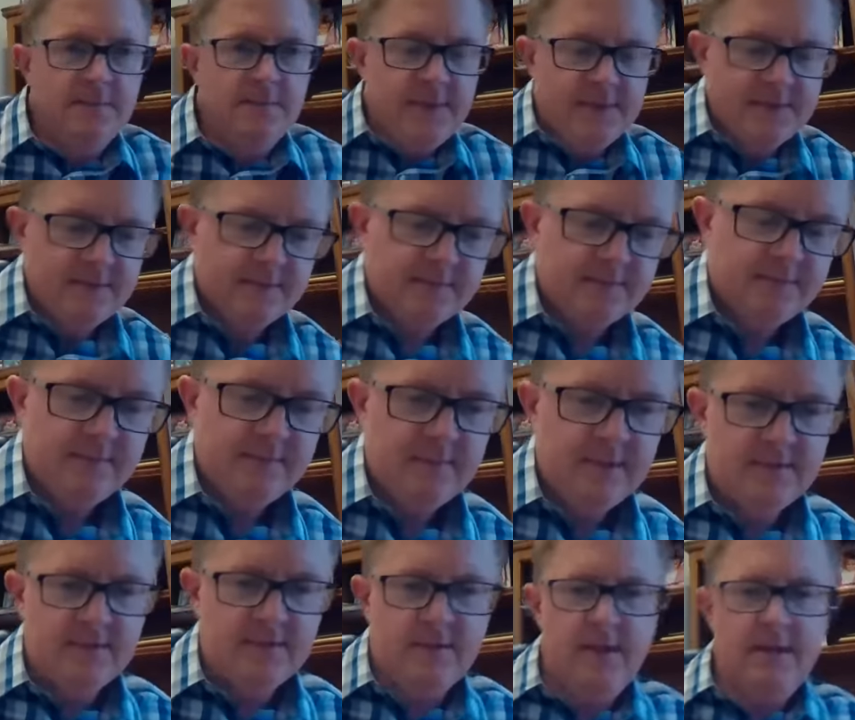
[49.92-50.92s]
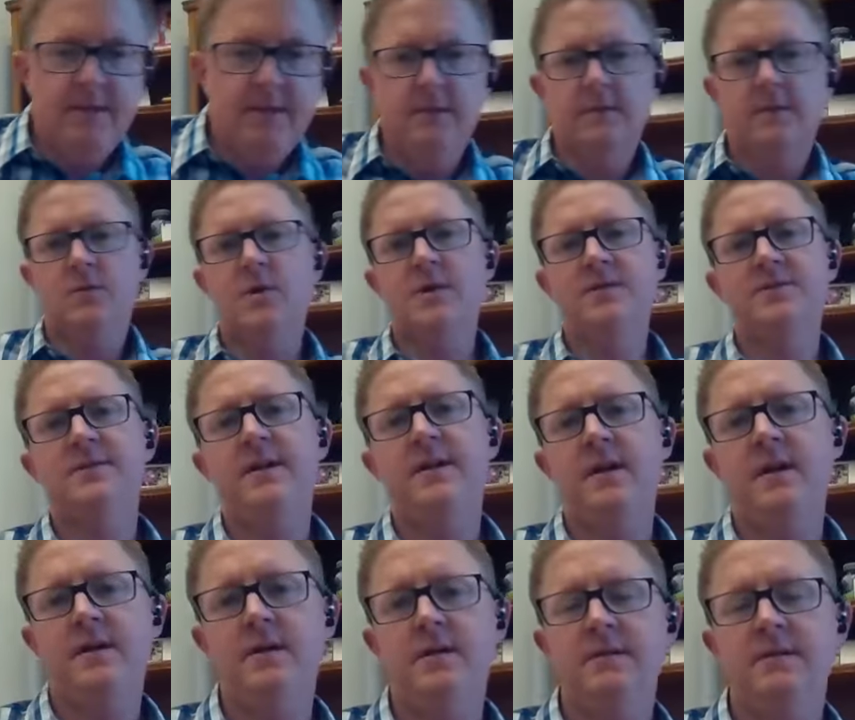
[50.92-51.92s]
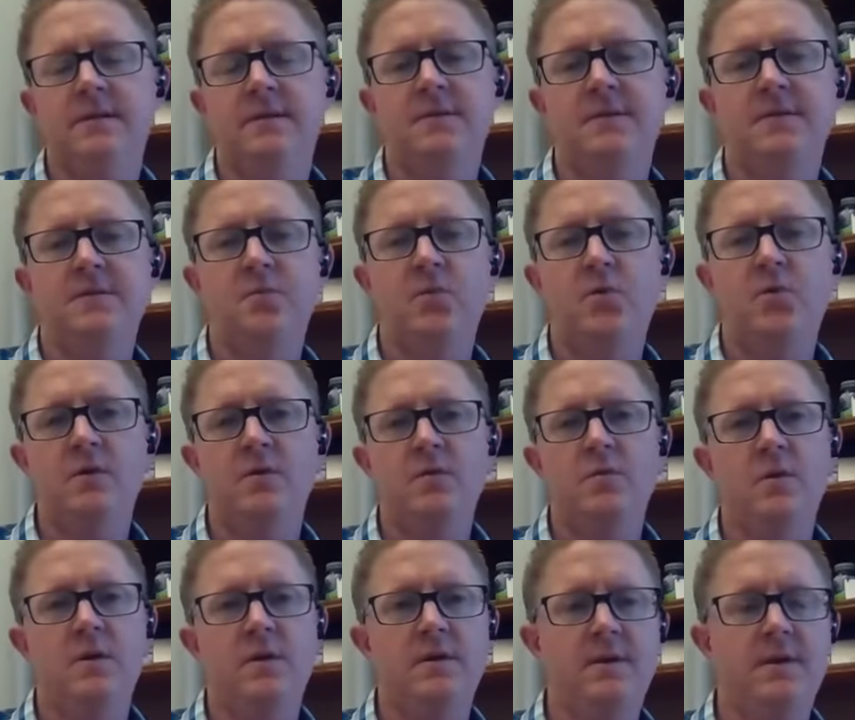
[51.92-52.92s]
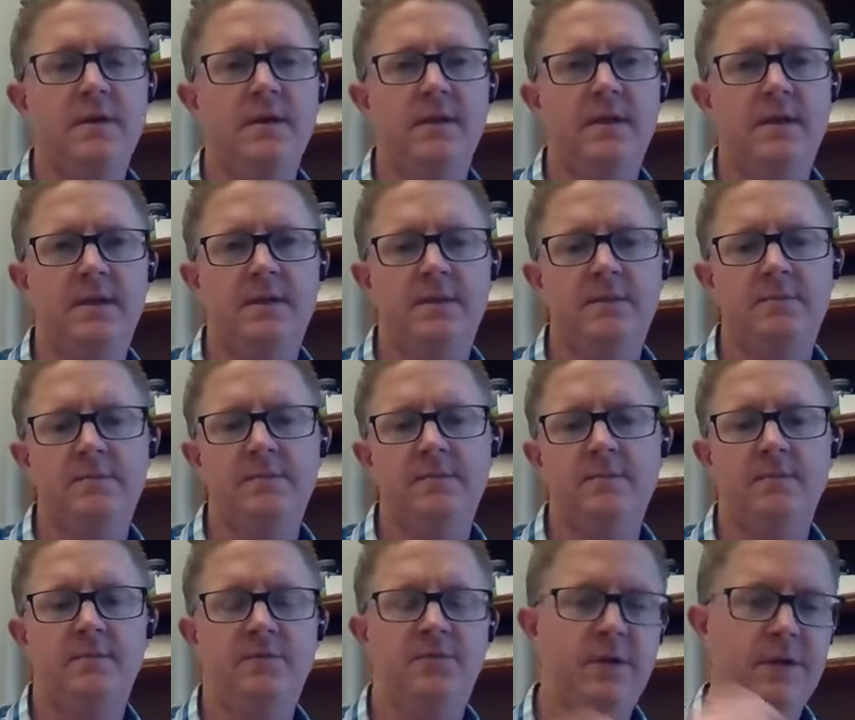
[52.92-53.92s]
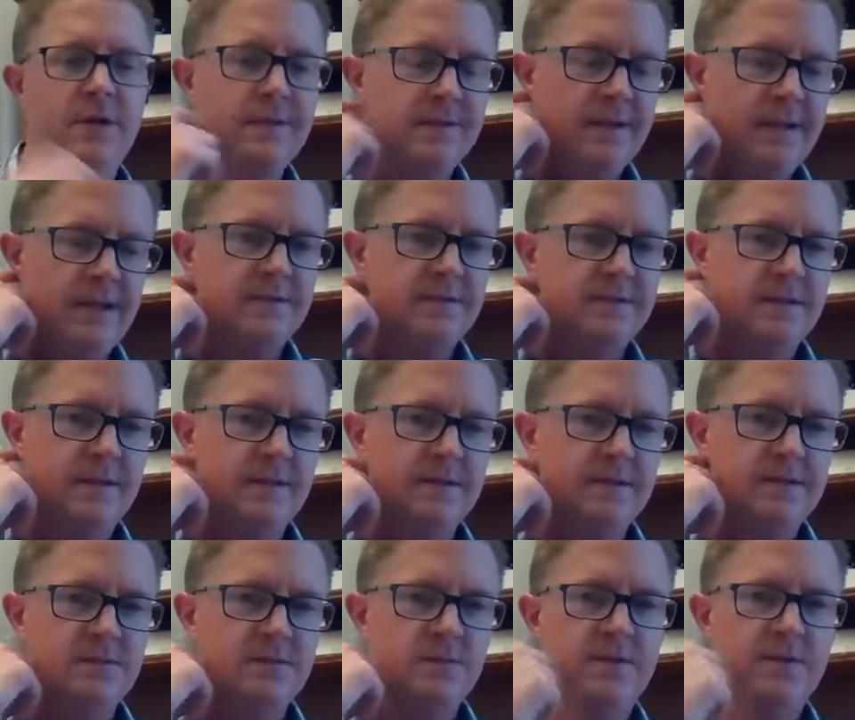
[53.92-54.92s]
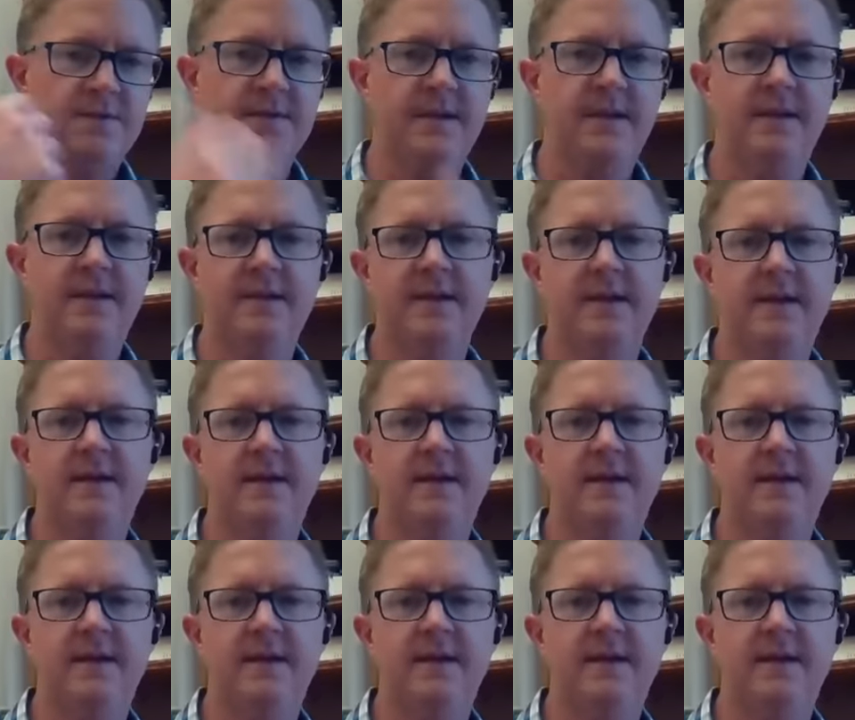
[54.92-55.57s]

that's a great question, Erin, and an important one. Before I answer, I just want to thank